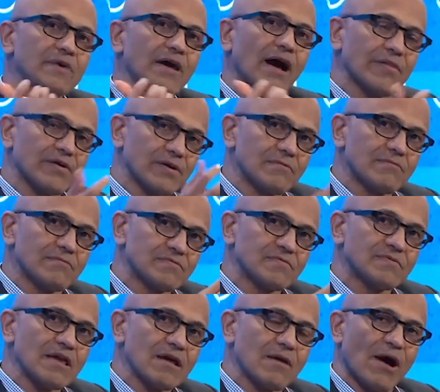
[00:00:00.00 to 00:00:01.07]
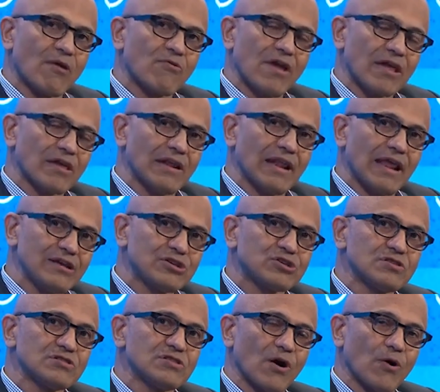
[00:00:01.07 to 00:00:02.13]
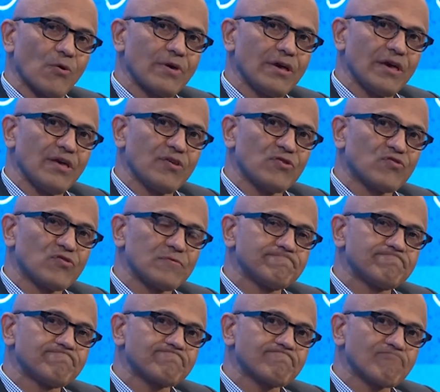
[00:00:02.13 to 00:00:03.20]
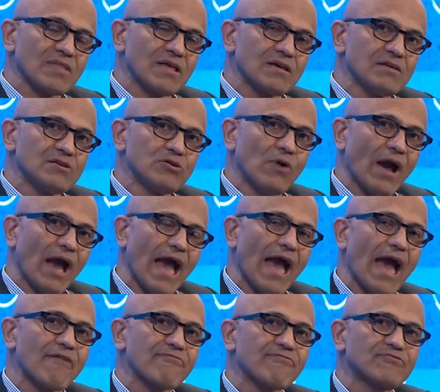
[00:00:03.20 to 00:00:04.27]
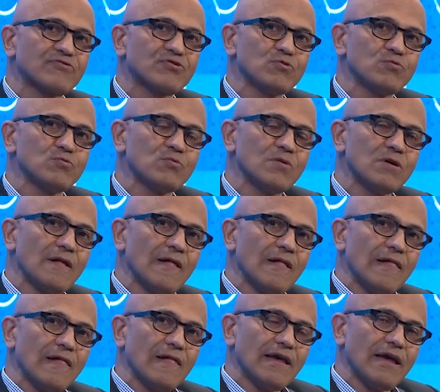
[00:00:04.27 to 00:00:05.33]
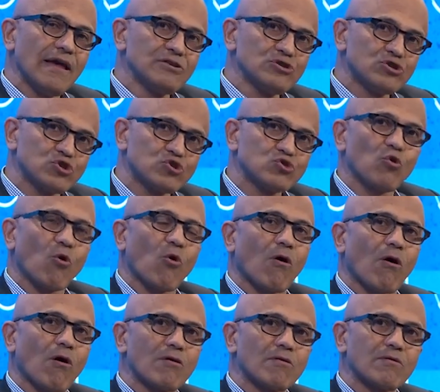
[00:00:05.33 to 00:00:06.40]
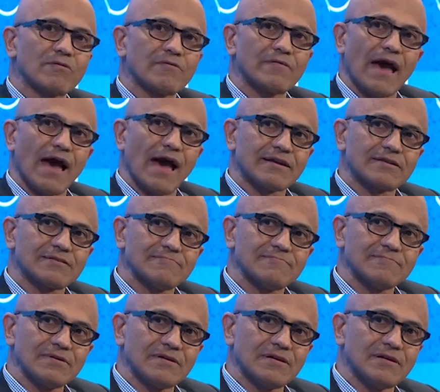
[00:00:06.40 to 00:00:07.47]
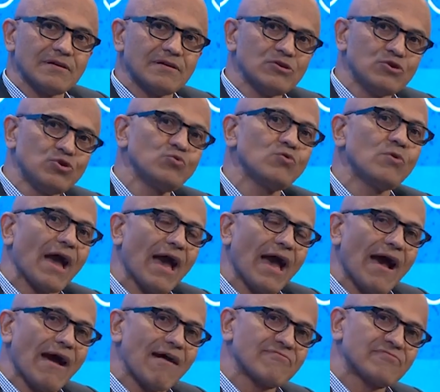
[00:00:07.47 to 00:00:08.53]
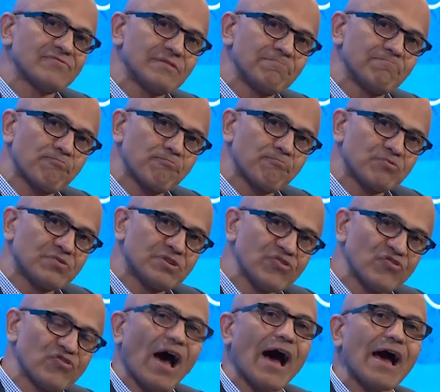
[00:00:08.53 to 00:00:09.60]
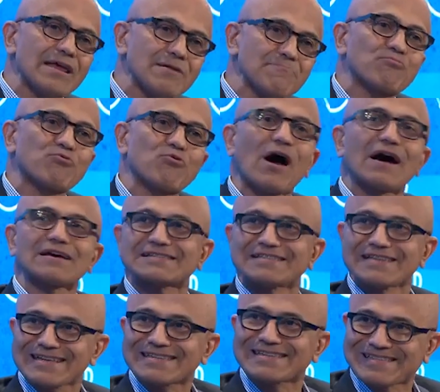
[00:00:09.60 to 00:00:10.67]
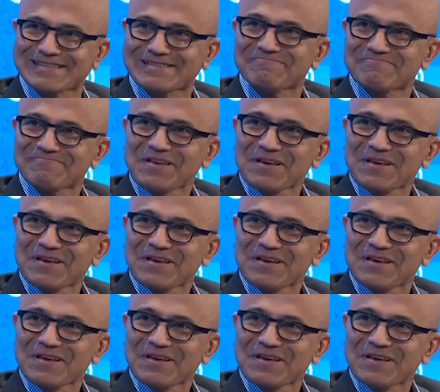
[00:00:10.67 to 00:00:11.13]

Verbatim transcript: the other thing about regulation, though, is you have to ensure that you have the design process,